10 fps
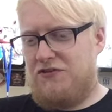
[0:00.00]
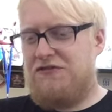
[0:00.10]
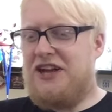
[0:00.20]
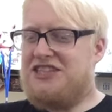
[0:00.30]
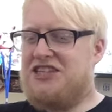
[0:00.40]

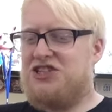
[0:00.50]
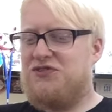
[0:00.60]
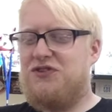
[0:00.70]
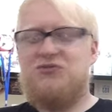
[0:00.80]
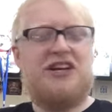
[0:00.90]

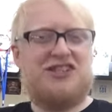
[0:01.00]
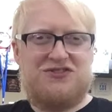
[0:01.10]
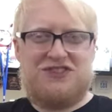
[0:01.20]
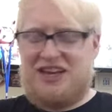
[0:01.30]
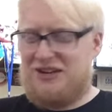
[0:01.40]
fetish for rich
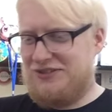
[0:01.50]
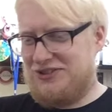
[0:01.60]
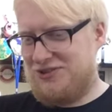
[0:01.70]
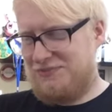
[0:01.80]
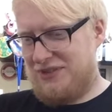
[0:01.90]

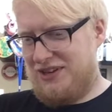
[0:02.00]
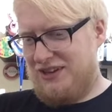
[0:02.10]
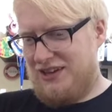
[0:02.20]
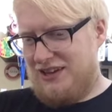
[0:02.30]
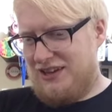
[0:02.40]
flavours.
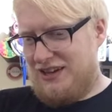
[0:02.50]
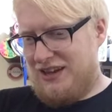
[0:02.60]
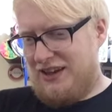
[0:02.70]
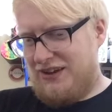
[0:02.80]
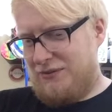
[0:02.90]

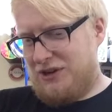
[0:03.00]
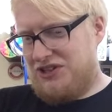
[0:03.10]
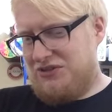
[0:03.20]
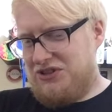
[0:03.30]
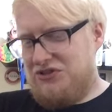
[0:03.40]
I don't